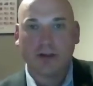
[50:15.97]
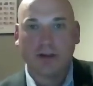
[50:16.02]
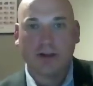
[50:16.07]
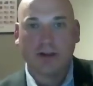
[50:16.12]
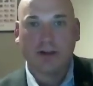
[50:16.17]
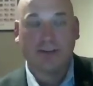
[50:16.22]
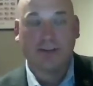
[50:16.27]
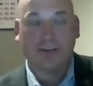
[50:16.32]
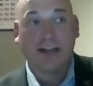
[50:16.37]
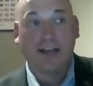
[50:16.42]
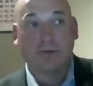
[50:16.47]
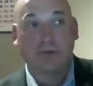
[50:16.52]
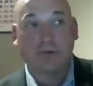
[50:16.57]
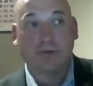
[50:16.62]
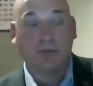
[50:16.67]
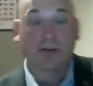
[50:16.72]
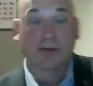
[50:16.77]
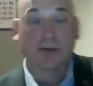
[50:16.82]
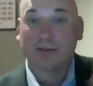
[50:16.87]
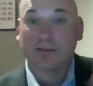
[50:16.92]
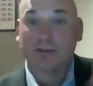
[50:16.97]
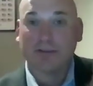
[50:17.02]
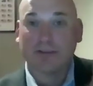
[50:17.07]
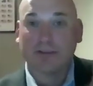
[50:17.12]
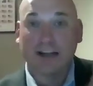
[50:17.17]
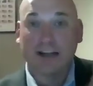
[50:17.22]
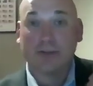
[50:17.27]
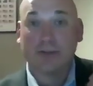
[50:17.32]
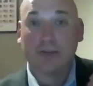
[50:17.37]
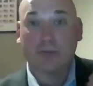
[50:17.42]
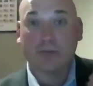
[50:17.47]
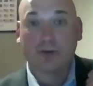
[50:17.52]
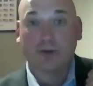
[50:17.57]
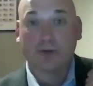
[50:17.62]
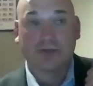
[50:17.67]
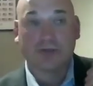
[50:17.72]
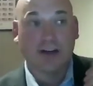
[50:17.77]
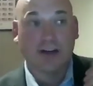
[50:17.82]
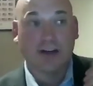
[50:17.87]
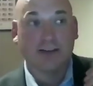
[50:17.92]
because that's what we're
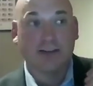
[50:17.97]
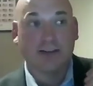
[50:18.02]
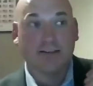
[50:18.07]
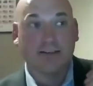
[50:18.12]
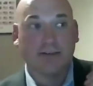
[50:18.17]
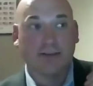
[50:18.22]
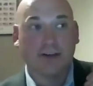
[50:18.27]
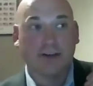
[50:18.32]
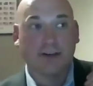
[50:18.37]
trying to